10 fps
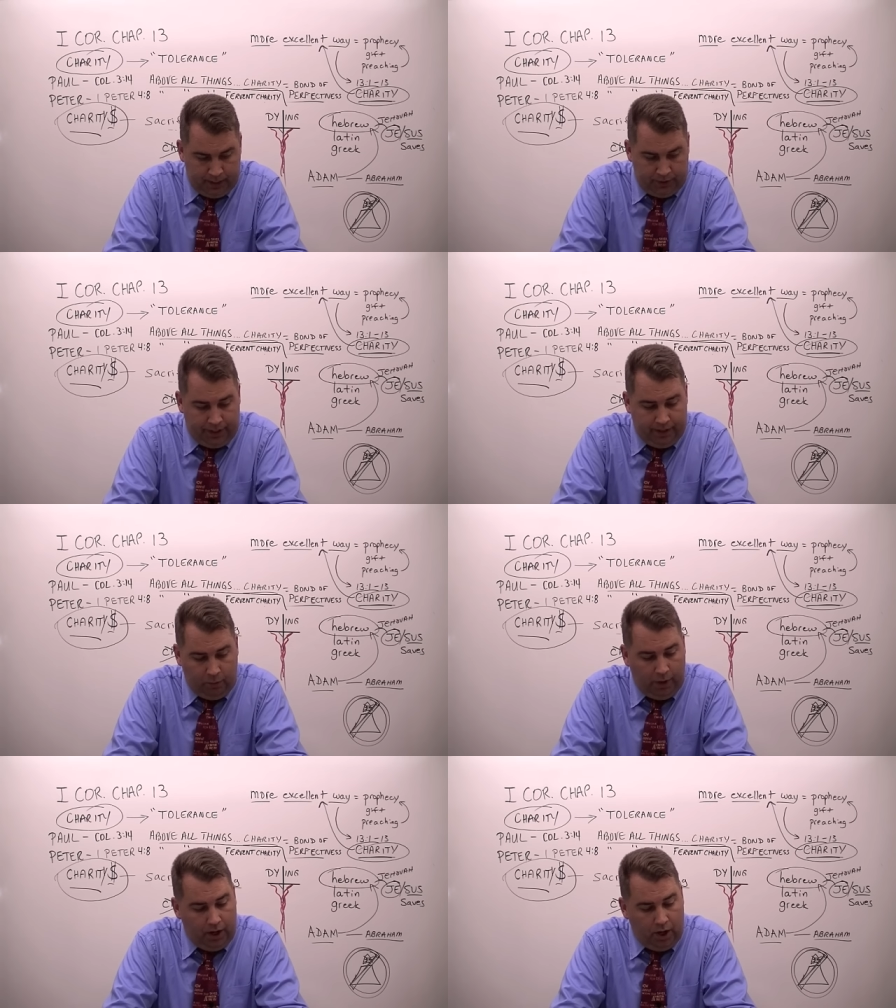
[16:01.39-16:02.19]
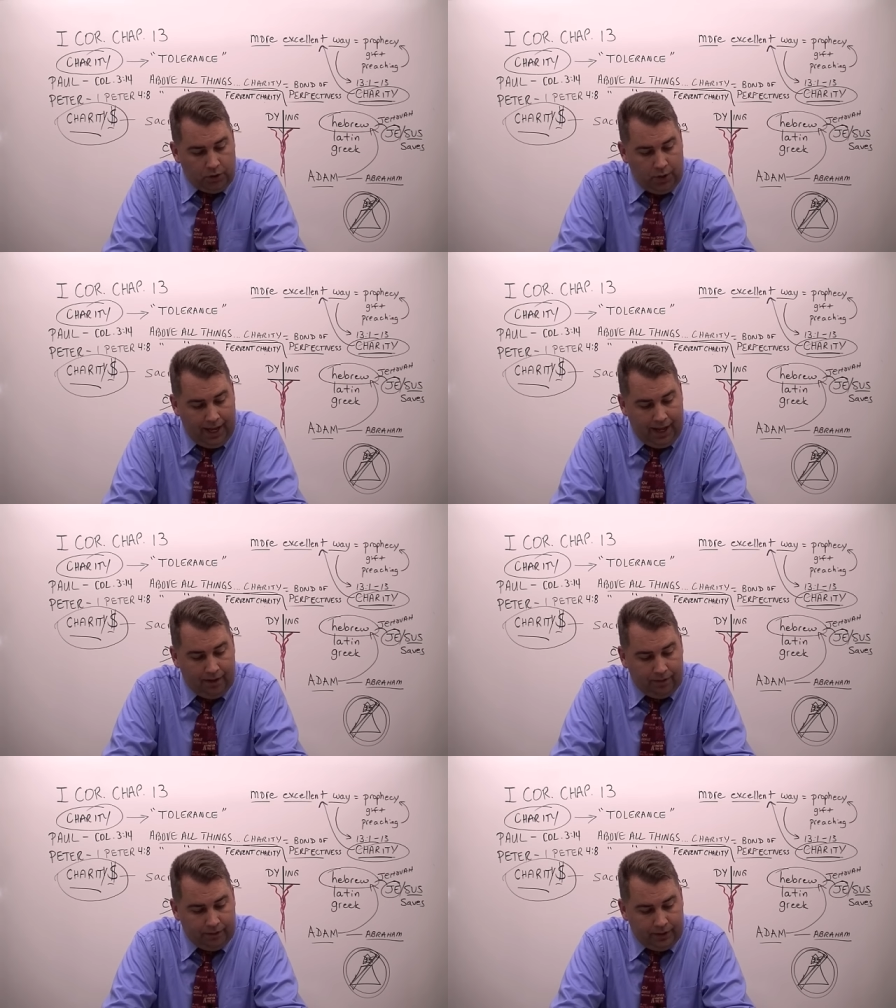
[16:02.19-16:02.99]
You can give away all you
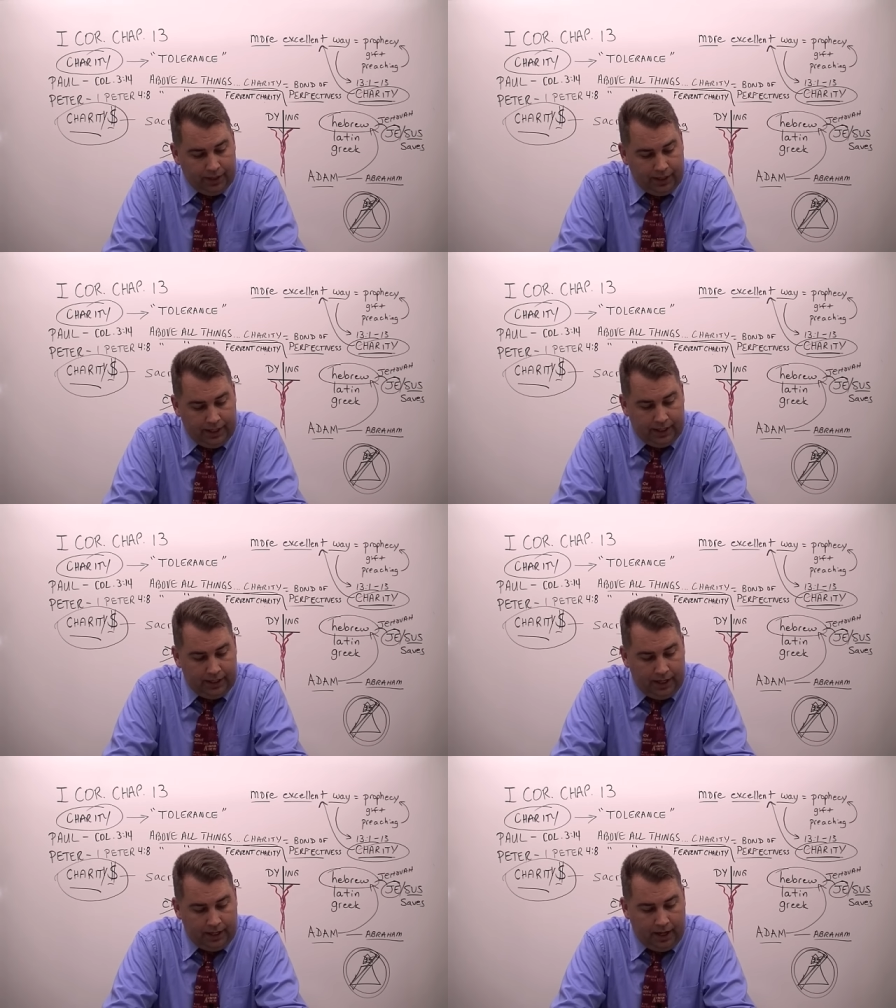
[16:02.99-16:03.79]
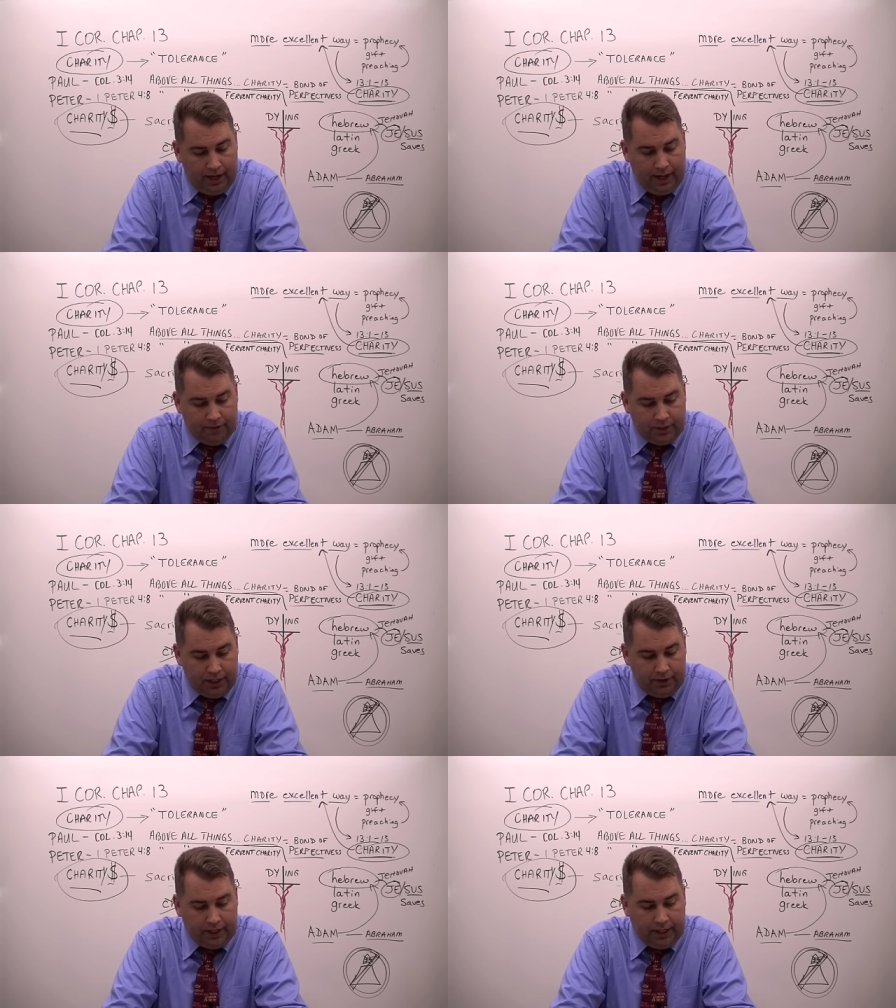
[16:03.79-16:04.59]
have and, it, and not have
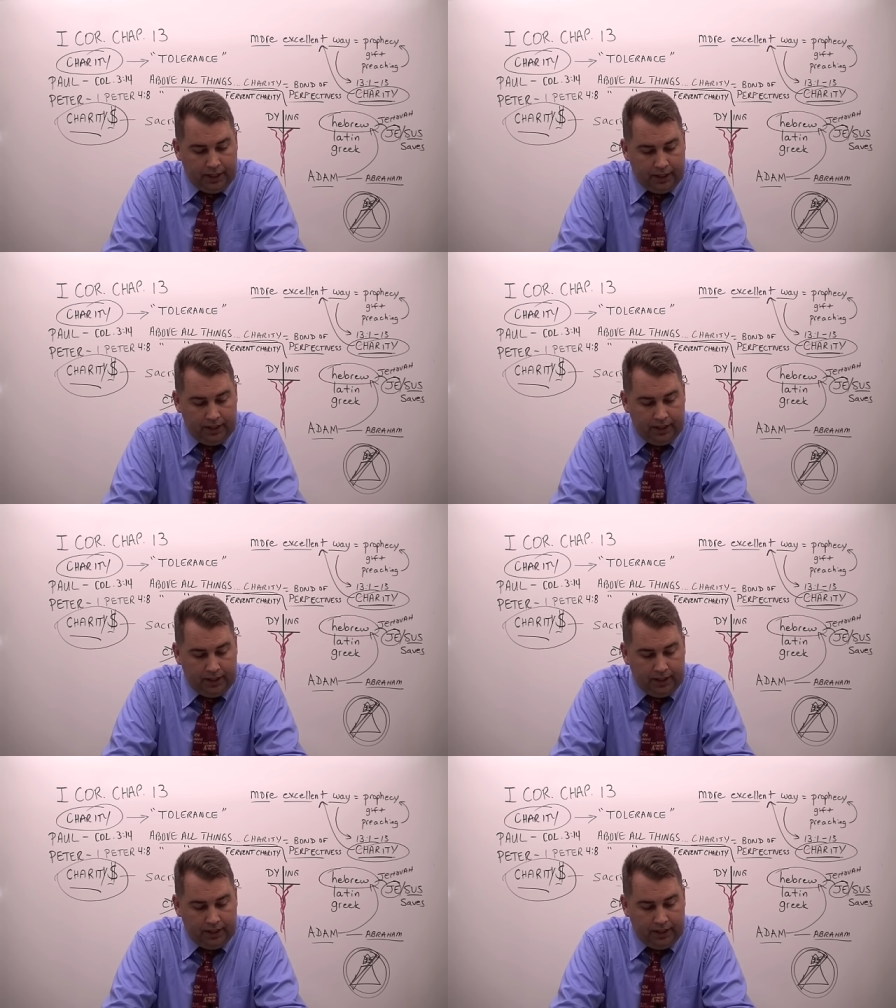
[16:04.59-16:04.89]
charity.